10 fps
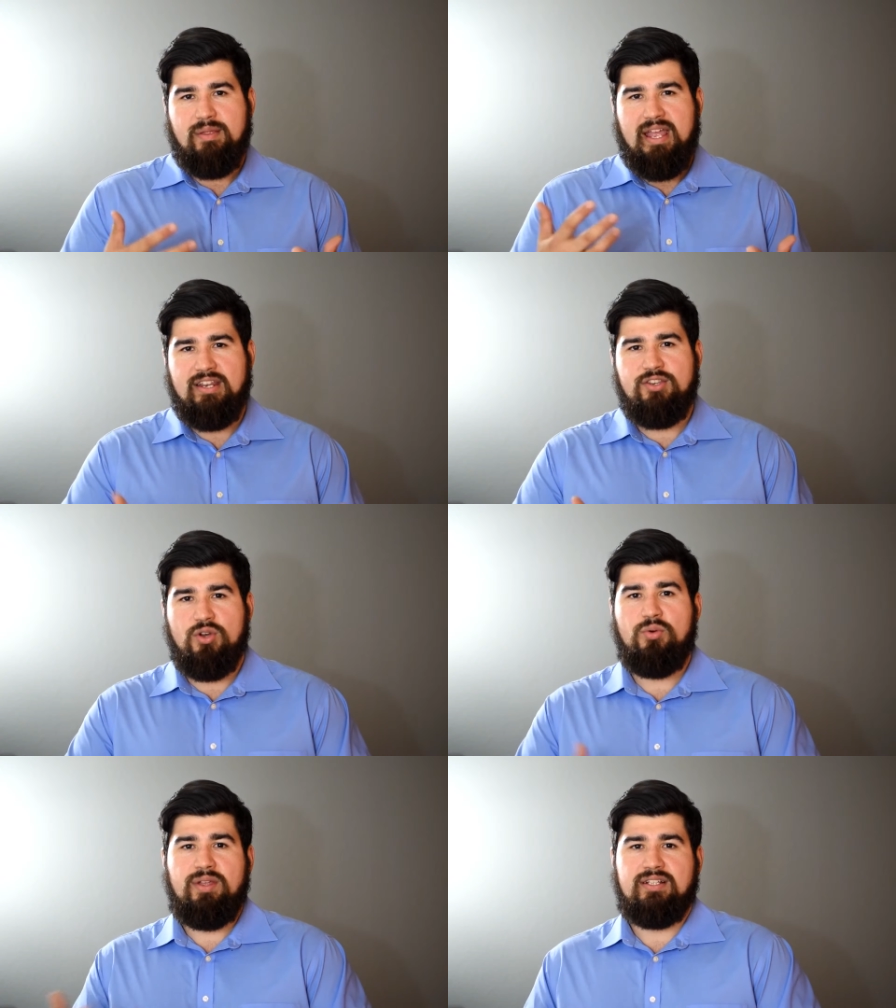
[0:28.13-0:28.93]
in
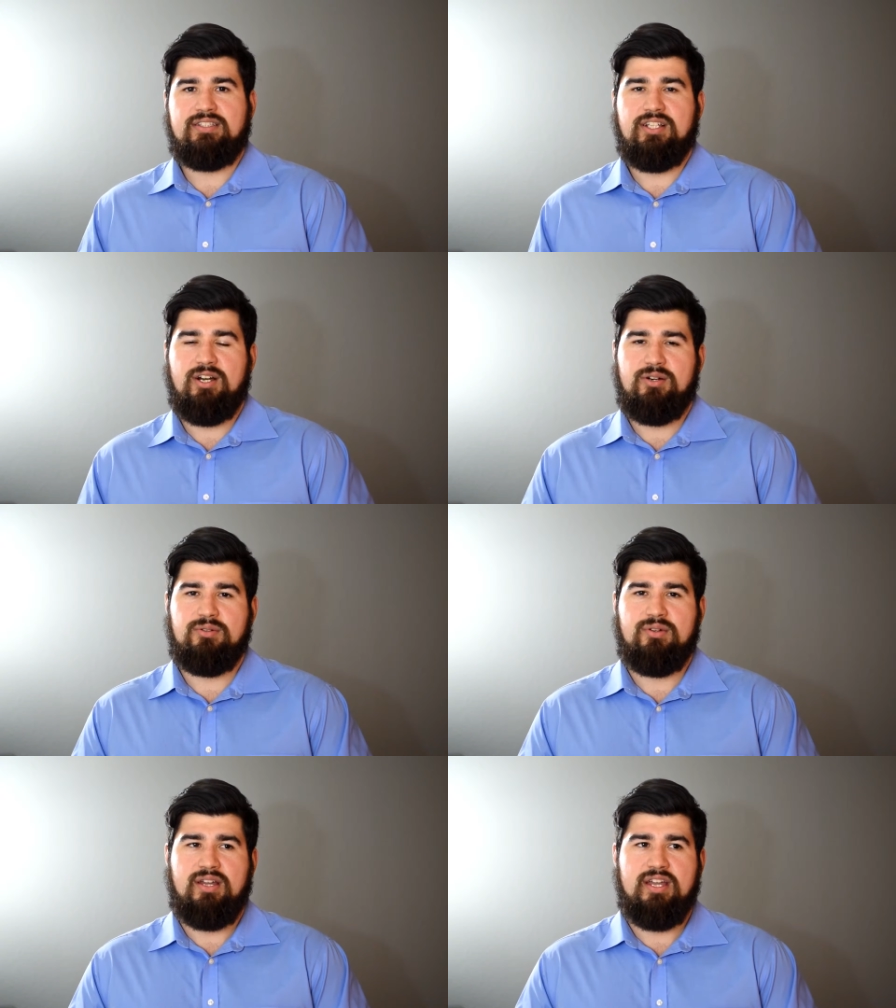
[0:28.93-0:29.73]
doing
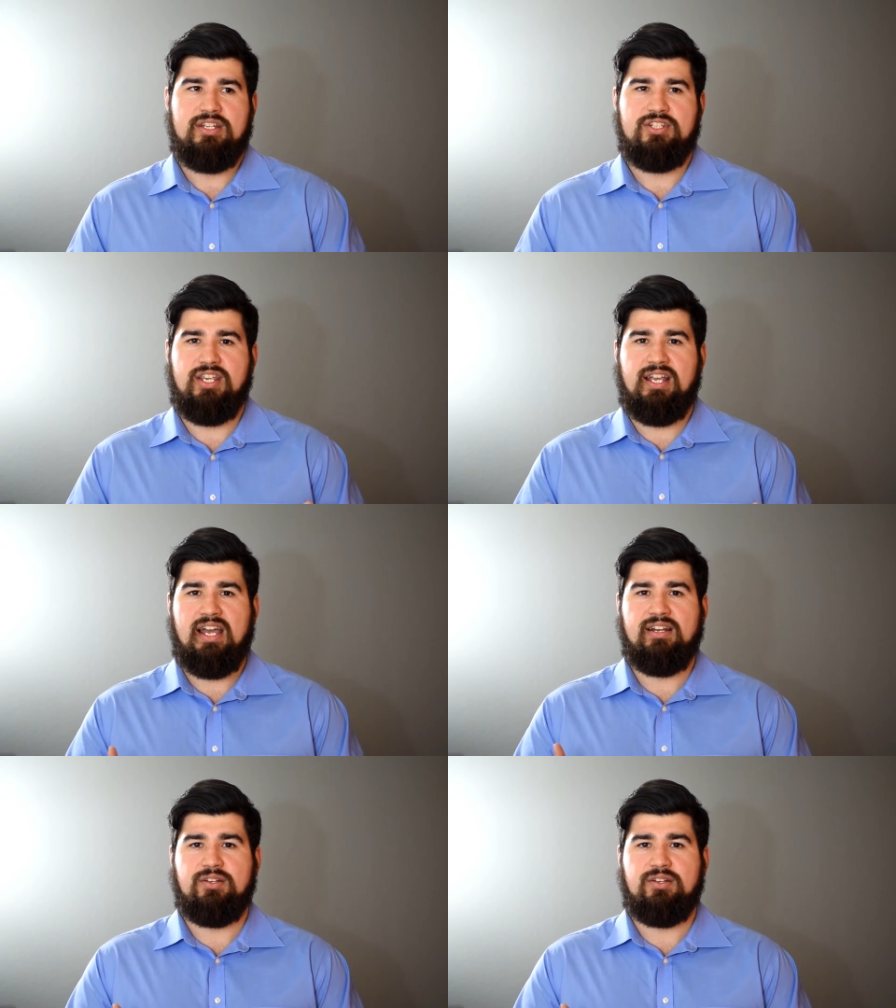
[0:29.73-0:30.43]
so, she kind